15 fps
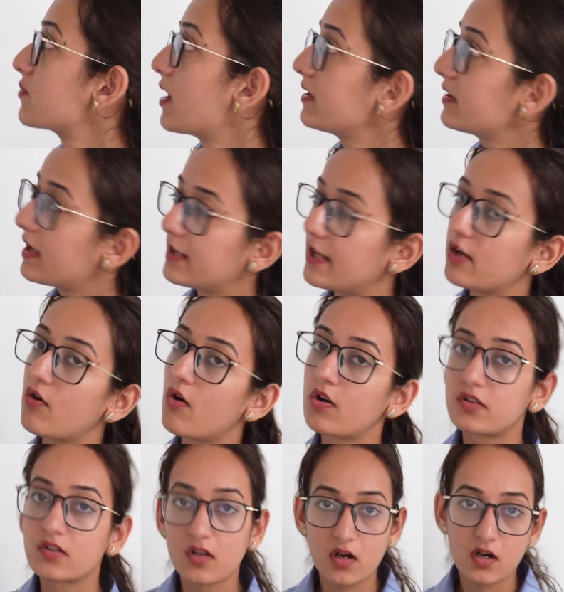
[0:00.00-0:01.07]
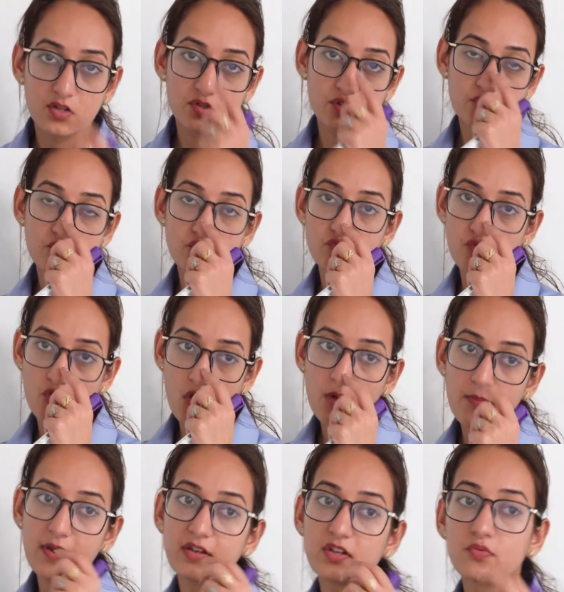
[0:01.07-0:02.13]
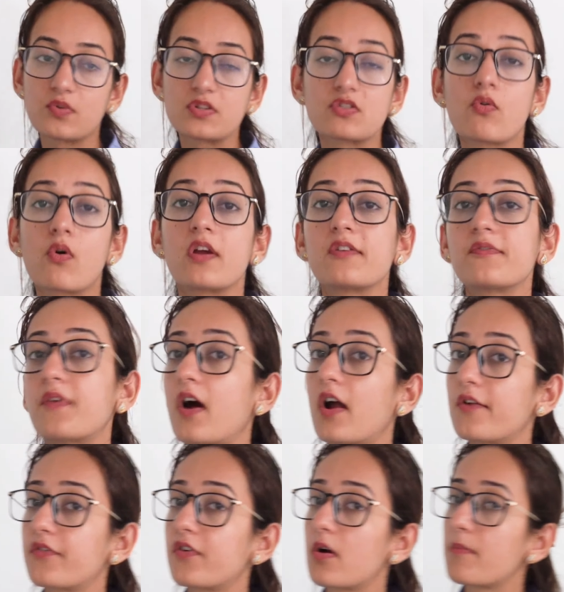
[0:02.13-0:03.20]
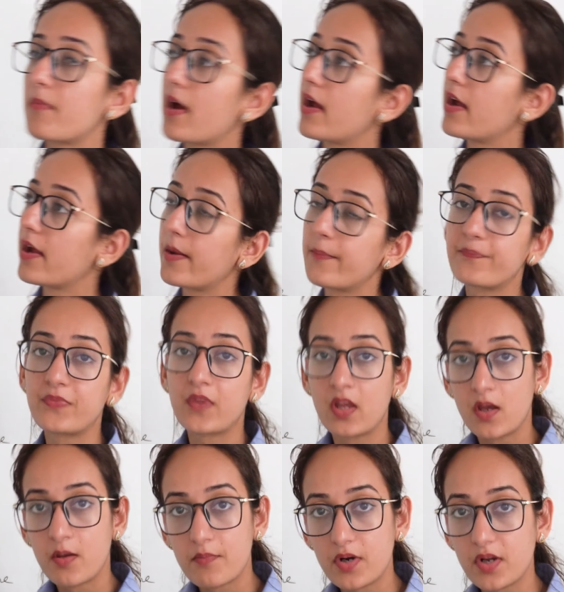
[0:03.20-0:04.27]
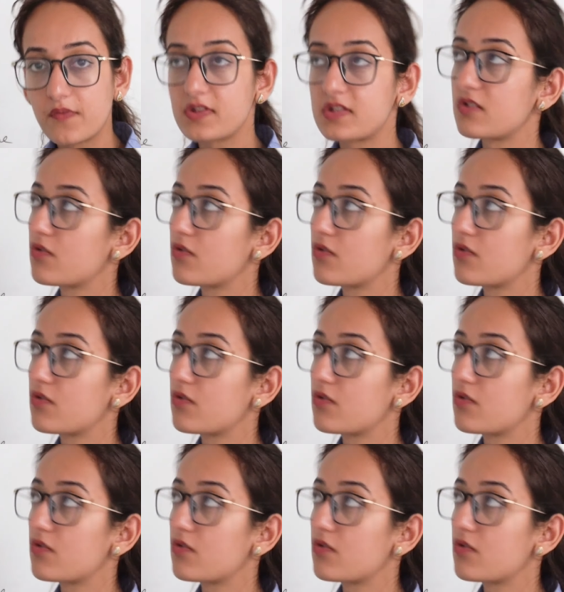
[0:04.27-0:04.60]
one, that I got a new job and it was quite far from my previous